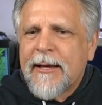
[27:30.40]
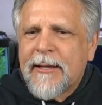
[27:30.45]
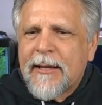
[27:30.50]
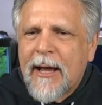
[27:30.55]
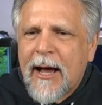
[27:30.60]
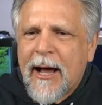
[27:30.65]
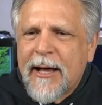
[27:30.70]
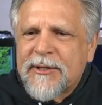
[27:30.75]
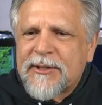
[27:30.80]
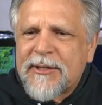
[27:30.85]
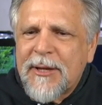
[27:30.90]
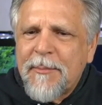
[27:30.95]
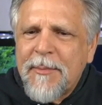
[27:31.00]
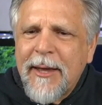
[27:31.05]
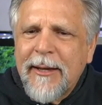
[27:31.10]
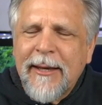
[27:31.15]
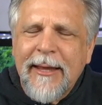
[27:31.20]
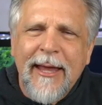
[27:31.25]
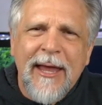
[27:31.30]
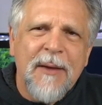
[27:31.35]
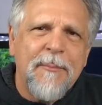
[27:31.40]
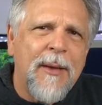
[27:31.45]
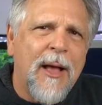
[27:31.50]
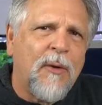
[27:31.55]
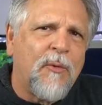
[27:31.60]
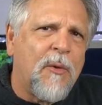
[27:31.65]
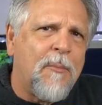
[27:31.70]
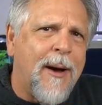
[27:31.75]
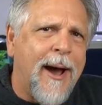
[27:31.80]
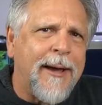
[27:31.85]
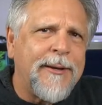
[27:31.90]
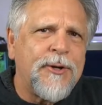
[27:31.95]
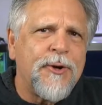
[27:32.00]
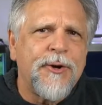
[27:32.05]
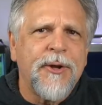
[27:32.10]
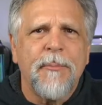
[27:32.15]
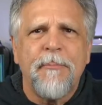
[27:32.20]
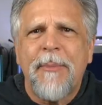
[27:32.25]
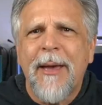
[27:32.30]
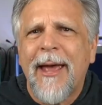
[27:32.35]
uh, send me an email reminder
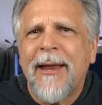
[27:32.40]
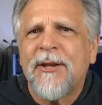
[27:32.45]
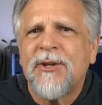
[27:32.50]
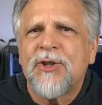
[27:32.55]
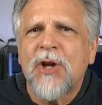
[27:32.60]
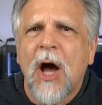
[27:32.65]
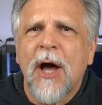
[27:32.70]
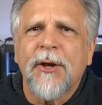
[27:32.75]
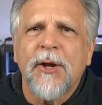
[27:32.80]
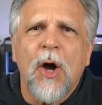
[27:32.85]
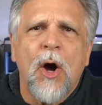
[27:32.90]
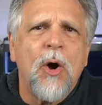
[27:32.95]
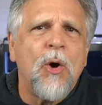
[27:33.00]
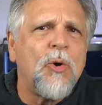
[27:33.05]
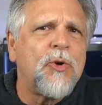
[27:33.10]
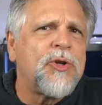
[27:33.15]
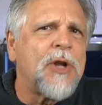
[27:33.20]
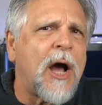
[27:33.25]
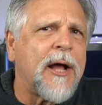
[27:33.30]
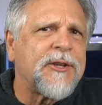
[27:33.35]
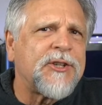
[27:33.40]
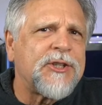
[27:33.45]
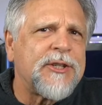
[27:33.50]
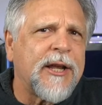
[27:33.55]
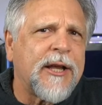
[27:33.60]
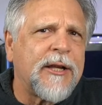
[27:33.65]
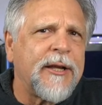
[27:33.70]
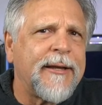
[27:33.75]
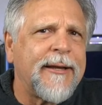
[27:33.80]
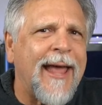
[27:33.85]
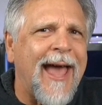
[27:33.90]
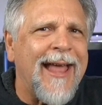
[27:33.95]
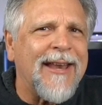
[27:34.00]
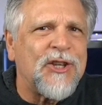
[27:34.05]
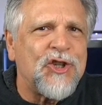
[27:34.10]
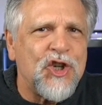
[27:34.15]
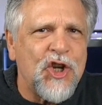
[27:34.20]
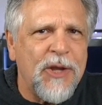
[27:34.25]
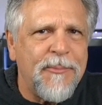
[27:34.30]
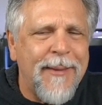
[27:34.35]
to ben.o.cichlid at
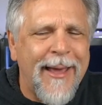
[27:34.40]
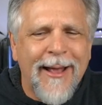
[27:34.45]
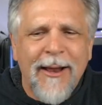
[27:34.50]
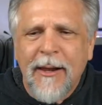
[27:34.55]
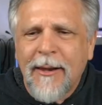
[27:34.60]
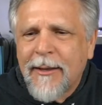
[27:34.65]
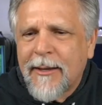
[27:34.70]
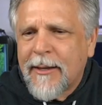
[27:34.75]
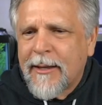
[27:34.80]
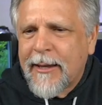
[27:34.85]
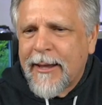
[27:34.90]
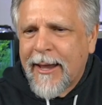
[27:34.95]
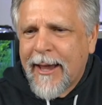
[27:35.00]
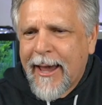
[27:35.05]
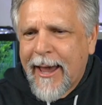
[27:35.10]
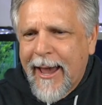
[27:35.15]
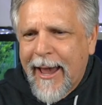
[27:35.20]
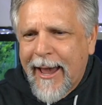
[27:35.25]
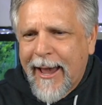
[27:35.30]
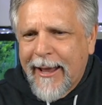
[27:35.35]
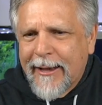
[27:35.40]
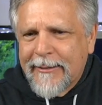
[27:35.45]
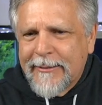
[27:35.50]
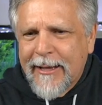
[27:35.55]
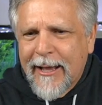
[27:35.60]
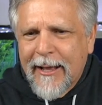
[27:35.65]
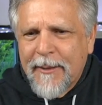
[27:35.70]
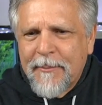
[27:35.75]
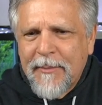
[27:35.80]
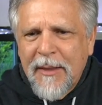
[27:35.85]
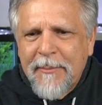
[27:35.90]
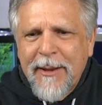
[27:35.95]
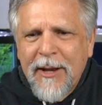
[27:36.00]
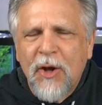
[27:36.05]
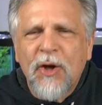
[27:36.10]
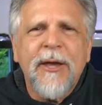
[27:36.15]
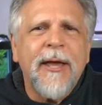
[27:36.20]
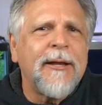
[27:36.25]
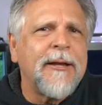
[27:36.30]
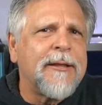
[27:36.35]
gmail. And uh, let me
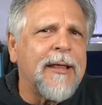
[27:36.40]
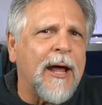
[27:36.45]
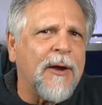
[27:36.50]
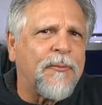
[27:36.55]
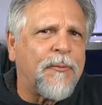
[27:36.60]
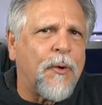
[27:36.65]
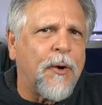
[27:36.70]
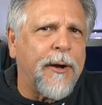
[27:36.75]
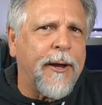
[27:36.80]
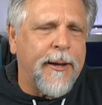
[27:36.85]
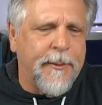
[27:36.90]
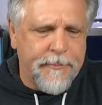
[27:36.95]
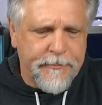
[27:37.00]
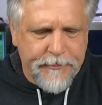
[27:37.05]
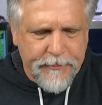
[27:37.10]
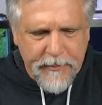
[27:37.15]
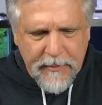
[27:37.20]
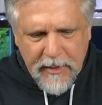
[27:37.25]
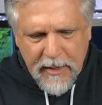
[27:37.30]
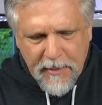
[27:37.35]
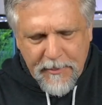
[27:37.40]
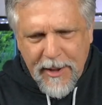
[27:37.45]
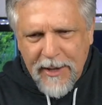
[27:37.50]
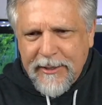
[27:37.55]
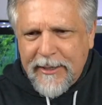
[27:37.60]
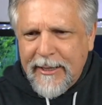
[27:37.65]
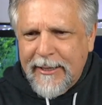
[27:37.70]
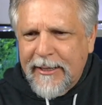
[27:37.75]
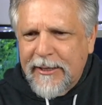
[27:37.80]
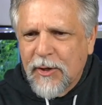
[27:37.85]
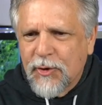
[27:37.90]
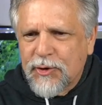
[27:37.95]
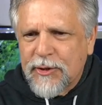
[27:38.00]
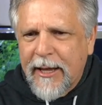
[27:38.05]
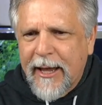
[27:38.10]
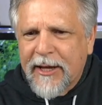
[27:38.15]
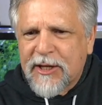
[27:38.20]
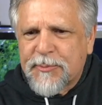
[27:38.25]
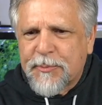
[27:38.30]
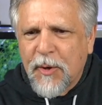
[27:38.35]
look into that for you about getting those
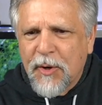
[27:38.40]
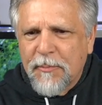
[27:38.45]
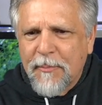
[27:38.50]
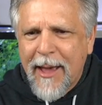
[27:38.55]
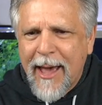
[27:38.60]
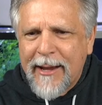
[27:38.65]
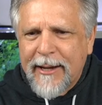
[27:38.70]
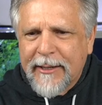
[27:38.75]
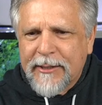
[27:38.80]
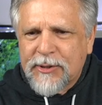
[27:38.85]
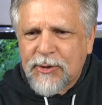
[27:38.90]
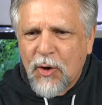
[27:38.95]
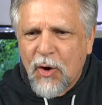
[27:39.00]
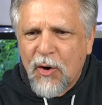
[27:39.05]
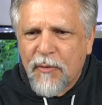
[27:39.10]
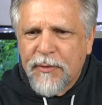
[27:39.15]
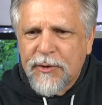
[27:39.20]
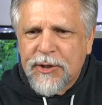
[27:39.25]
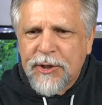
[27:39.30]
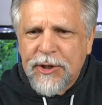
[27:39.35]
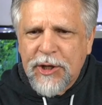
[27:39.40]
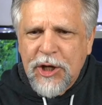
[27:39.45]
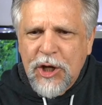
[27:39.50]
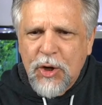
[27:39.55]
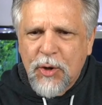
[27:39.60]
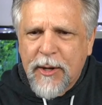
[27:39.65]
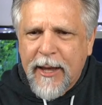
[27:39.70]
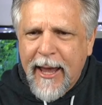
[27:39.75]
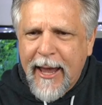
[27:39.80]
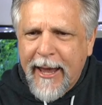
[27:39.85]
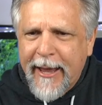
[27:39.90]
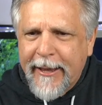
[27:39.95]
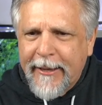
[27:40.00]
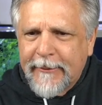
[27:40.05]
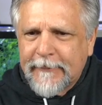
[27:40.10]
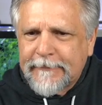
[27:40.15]
Expertmatics over to the UK.